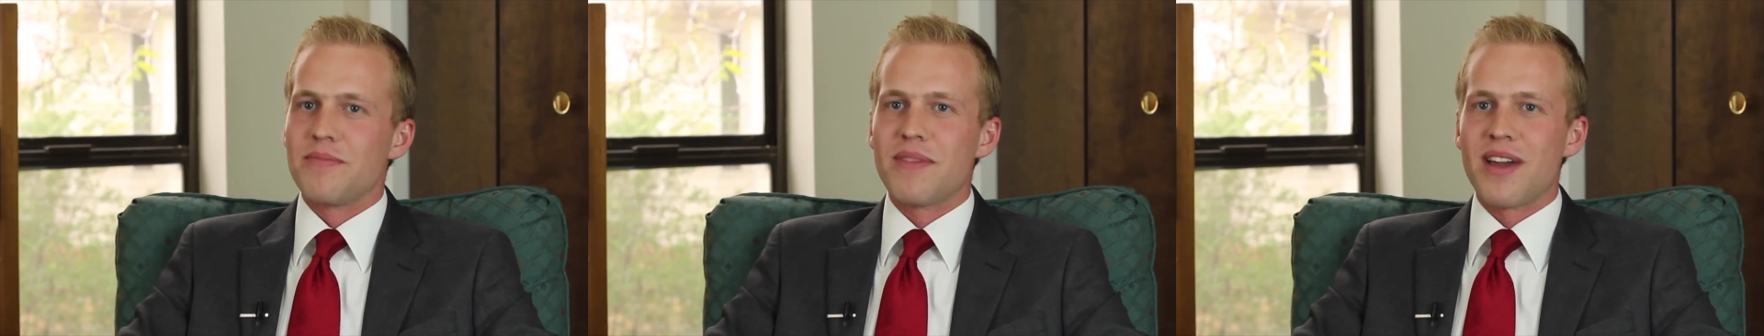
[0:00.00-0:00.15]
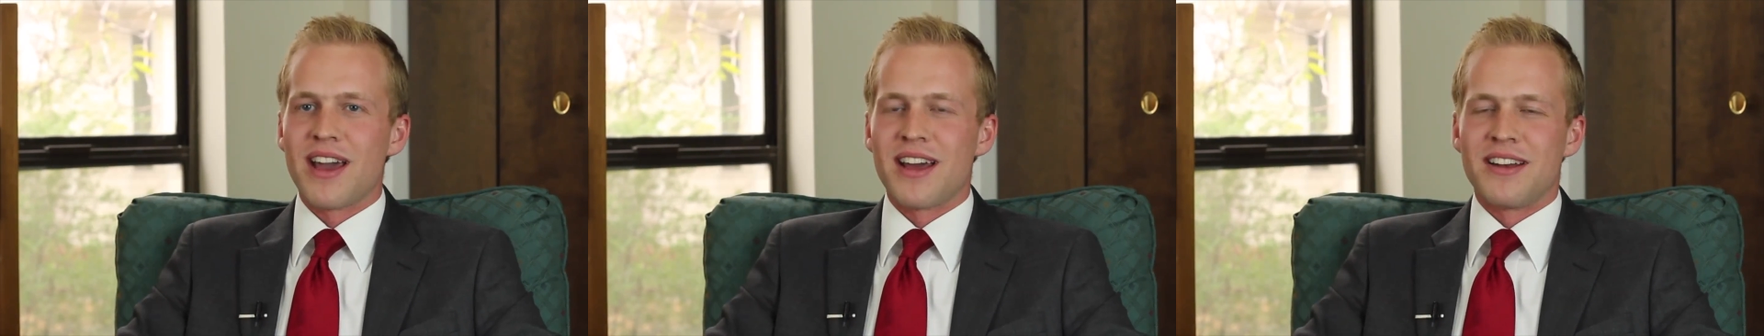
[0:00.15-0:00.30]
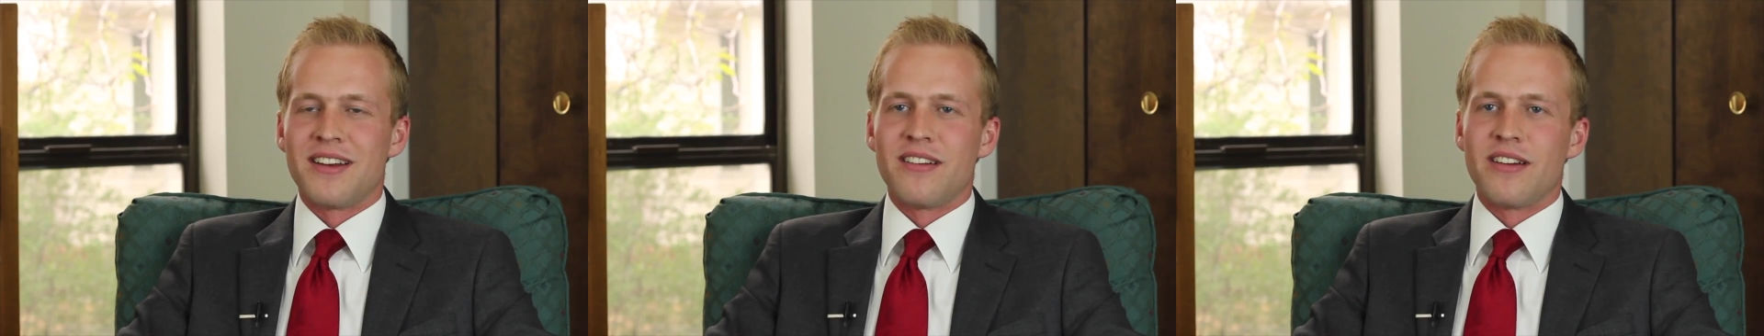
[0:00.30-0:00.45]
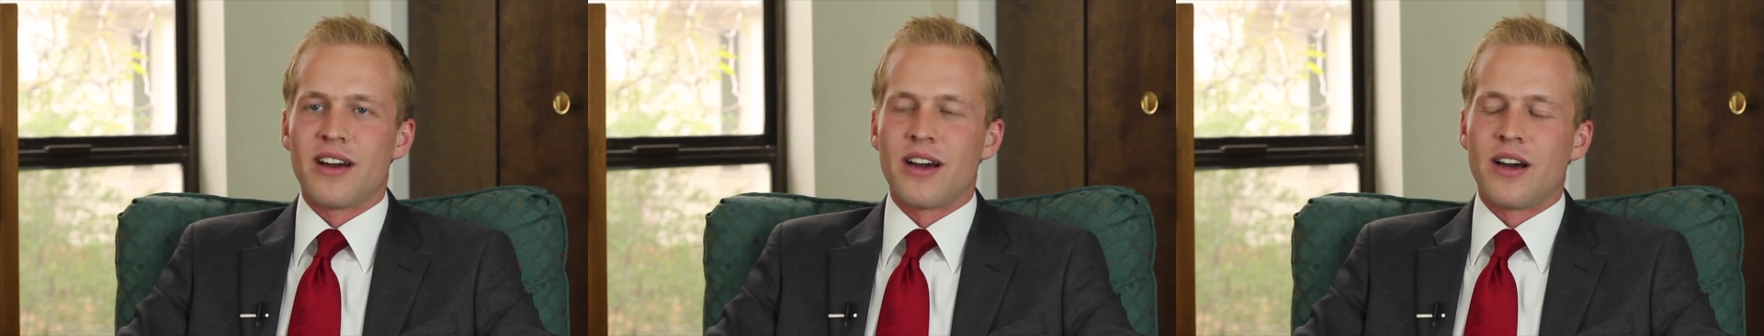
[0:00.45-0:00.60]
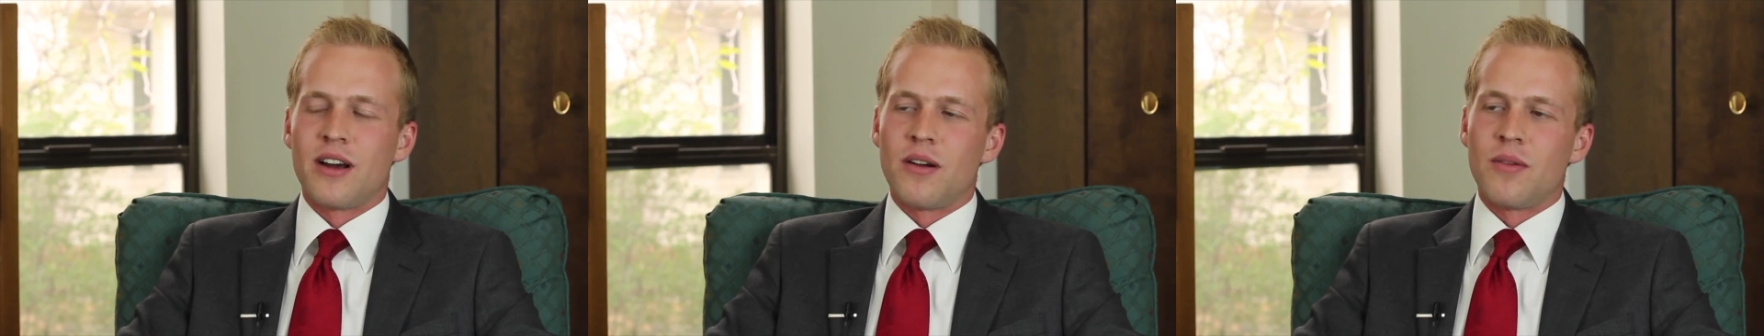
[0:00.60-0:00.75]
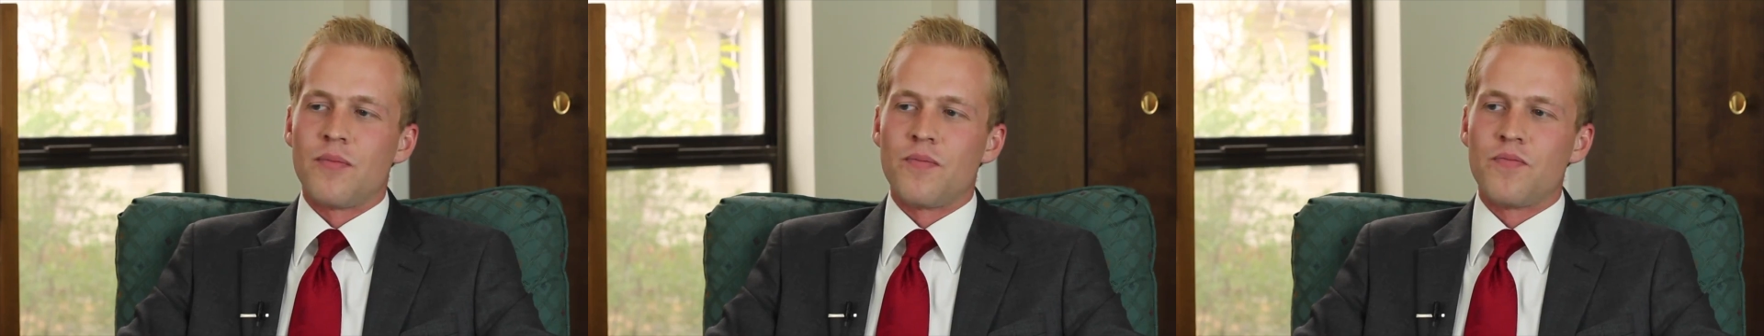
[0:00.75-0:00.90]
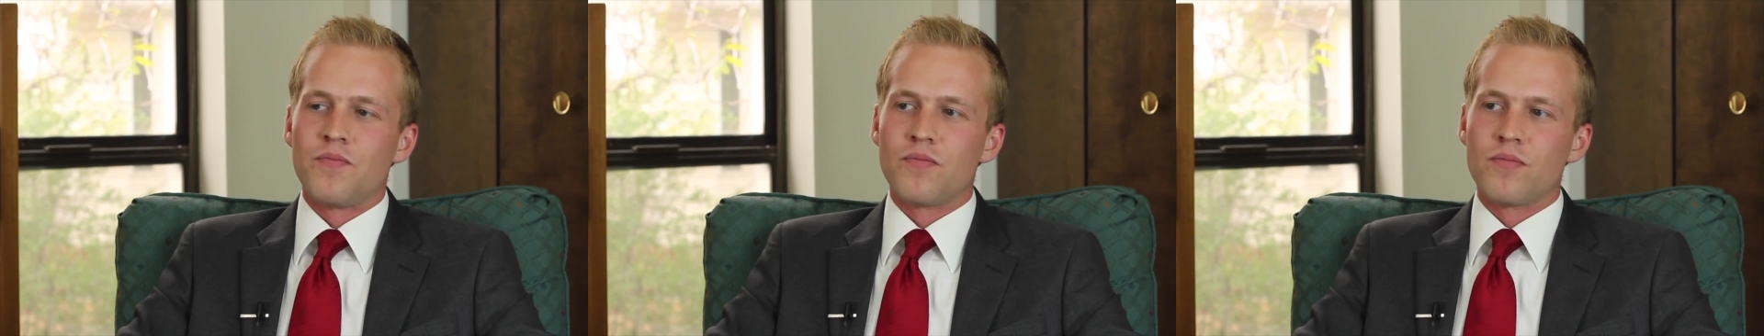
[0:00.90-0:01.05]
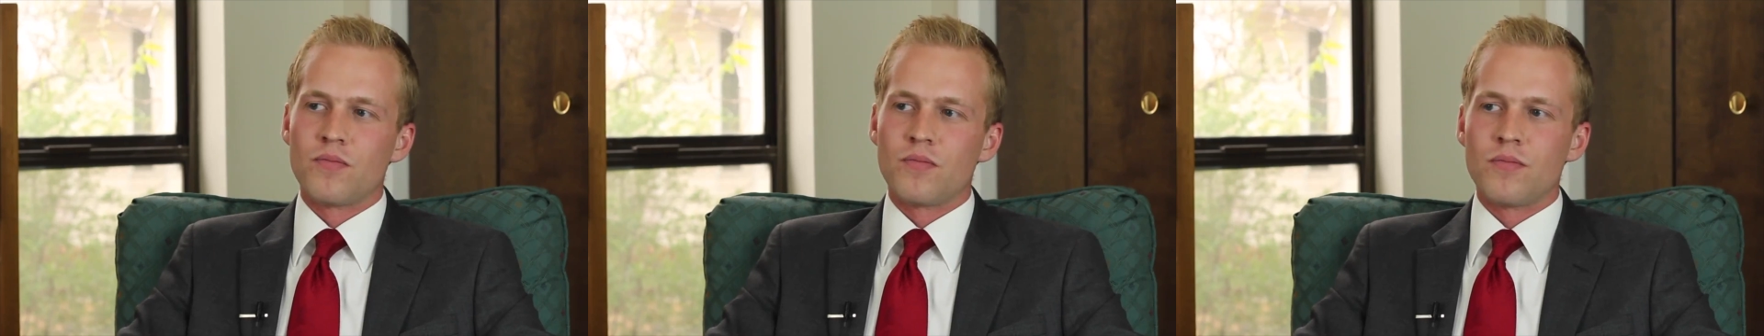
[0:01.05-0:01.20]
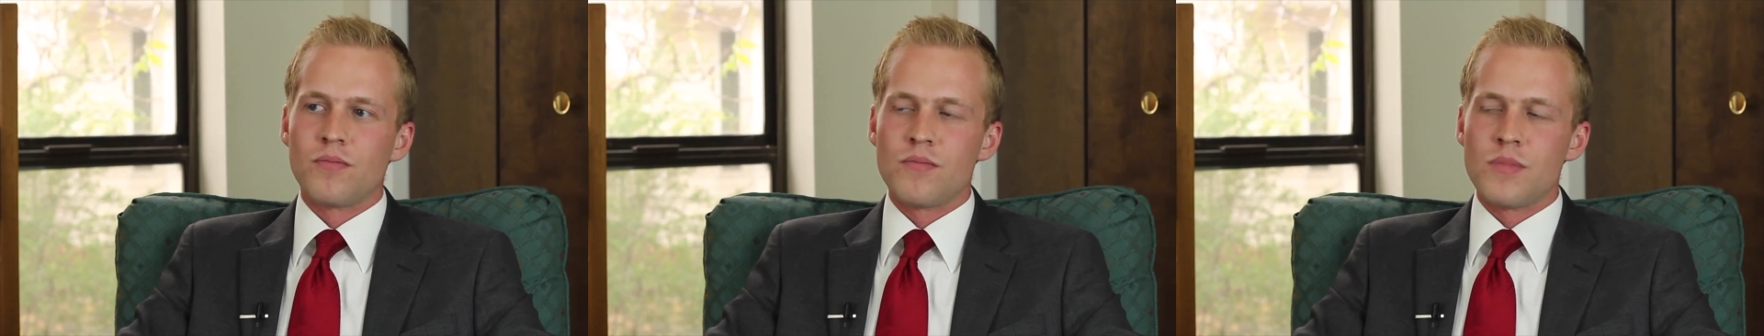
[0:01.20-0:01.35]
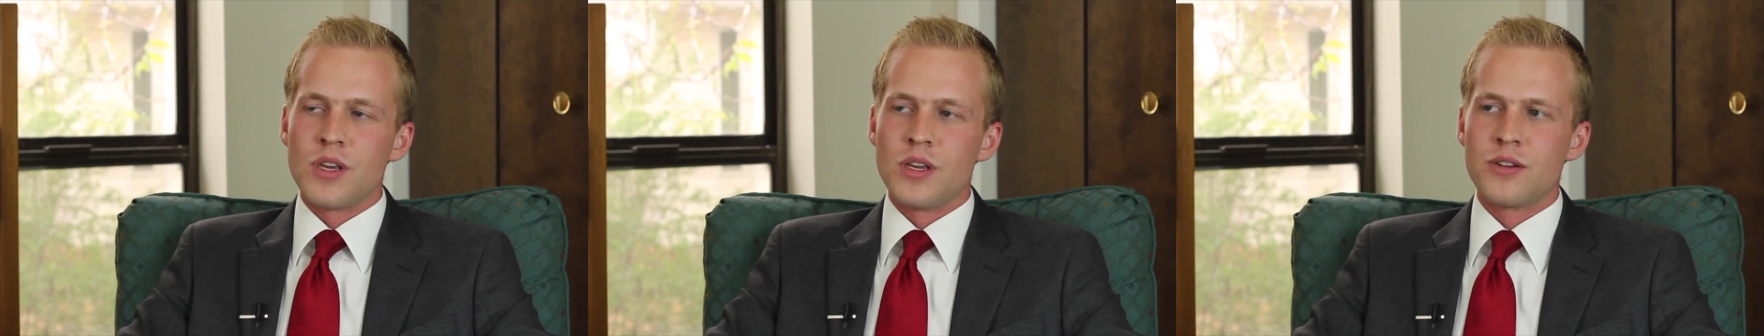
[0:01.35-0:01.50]
And
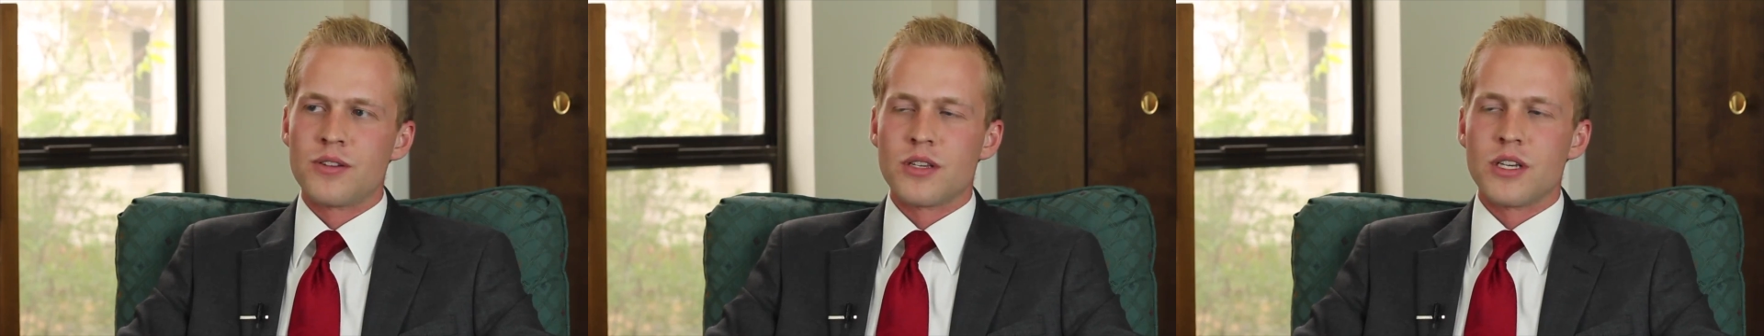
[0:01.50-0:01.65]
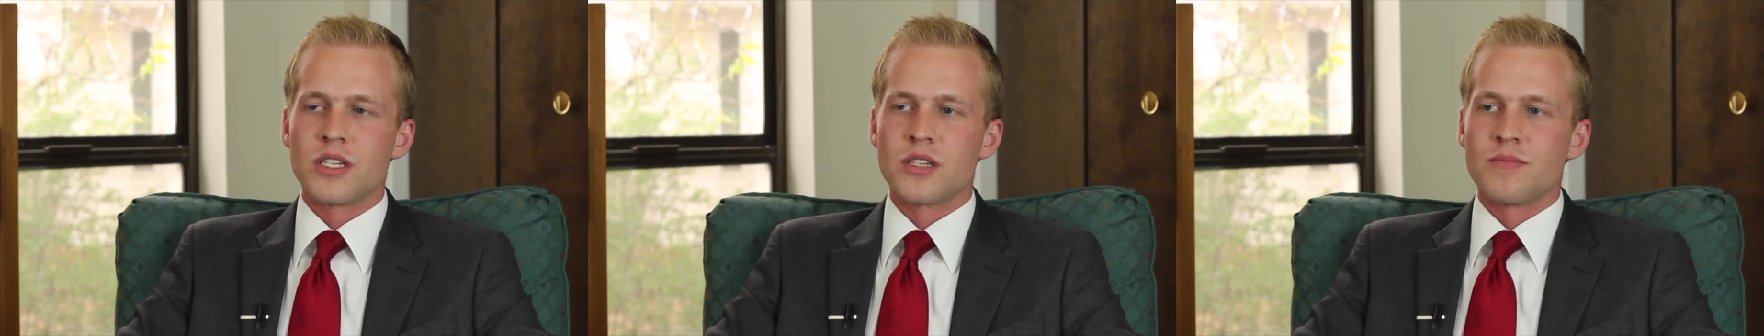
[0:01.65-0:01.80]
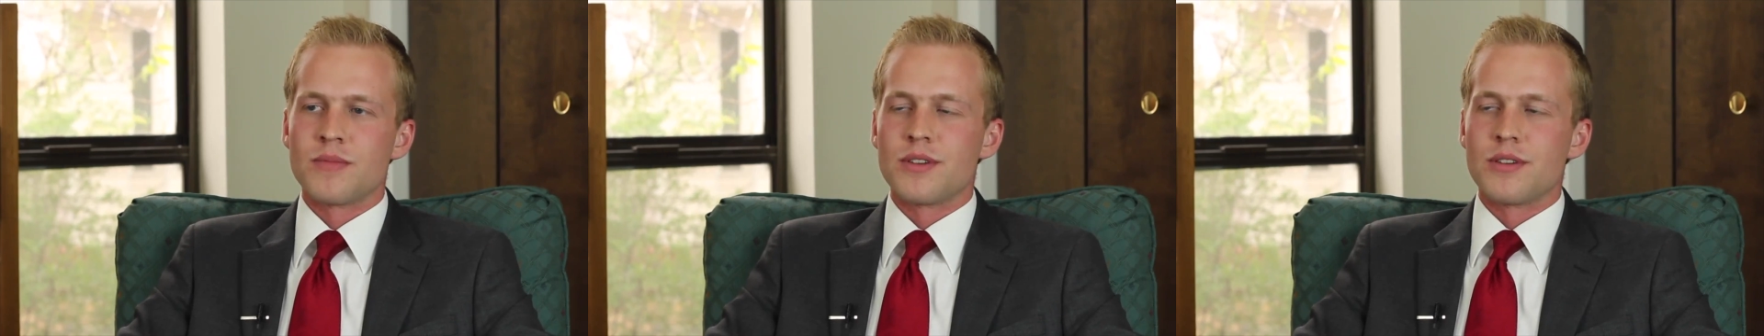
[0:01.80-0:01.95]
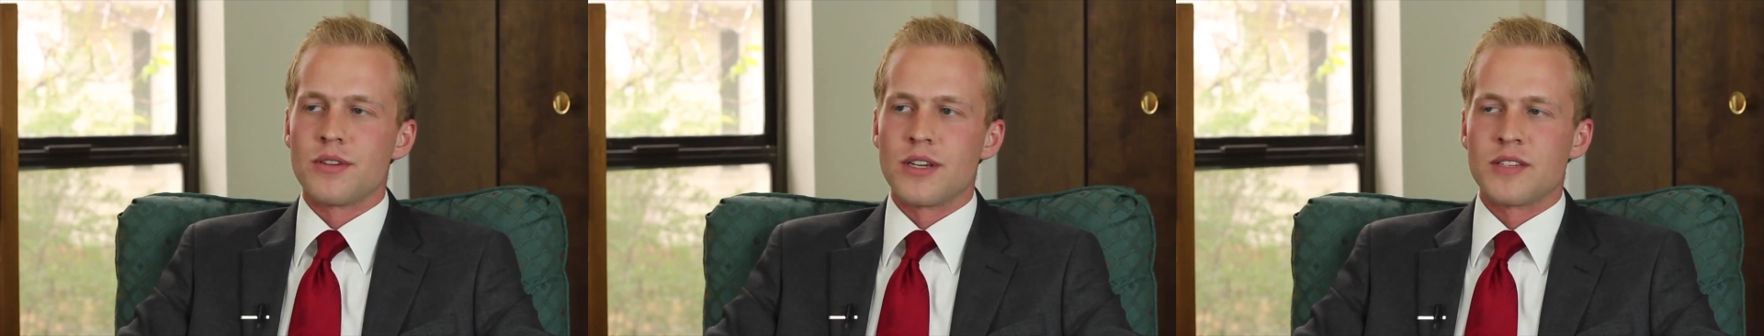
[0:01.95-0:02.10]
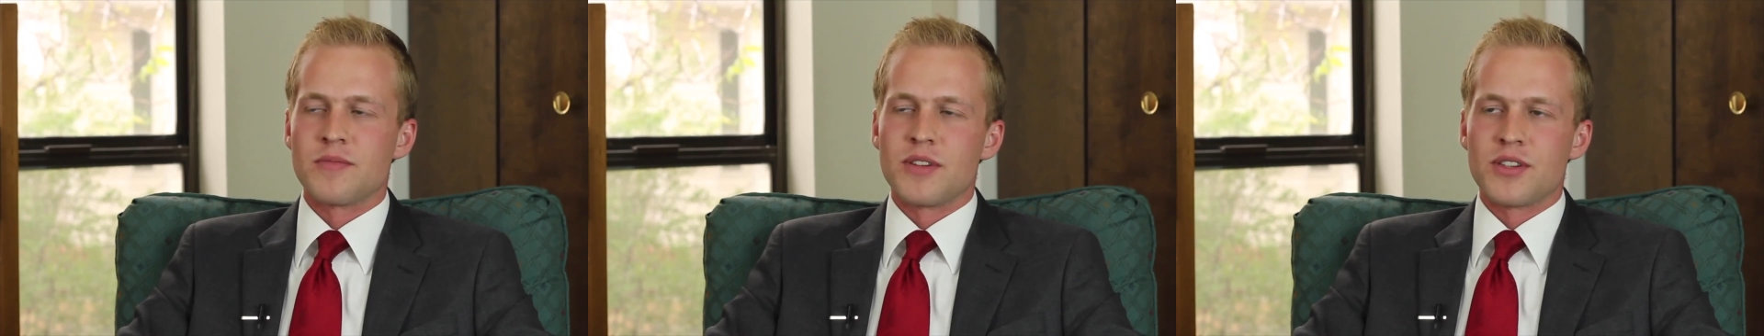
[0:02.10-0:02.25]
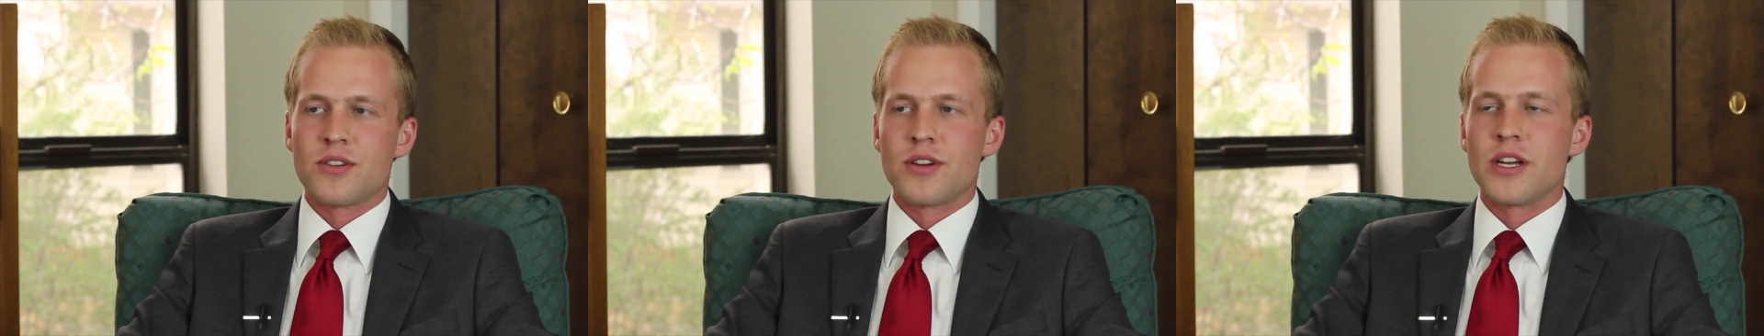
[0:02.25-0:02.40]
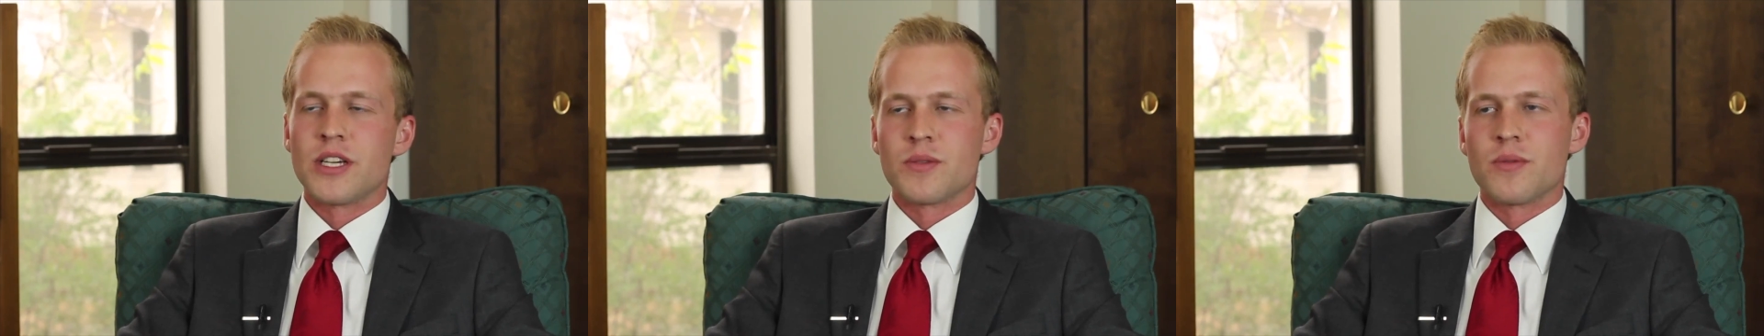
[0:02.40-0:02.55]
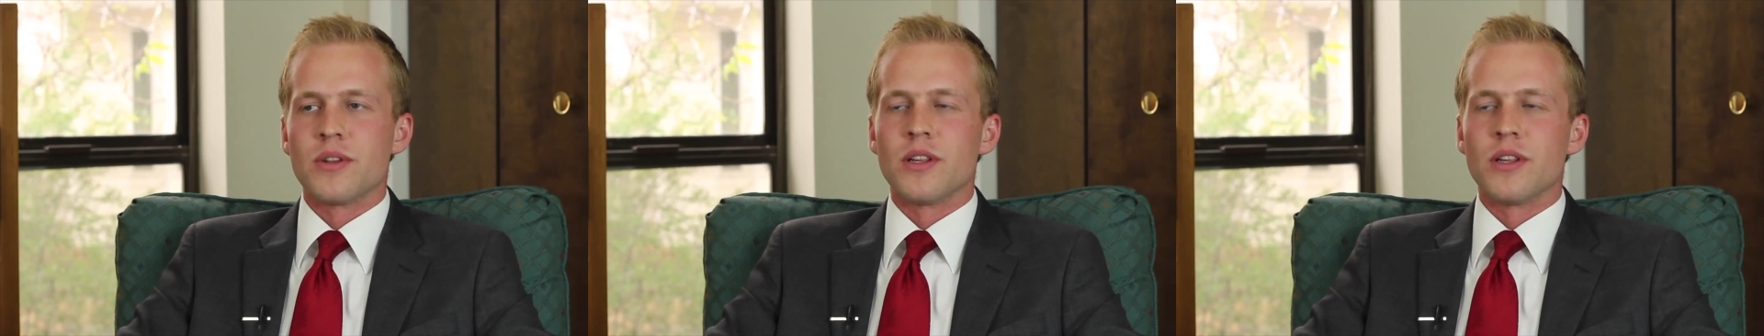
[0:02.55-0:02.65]
usually as missionaries,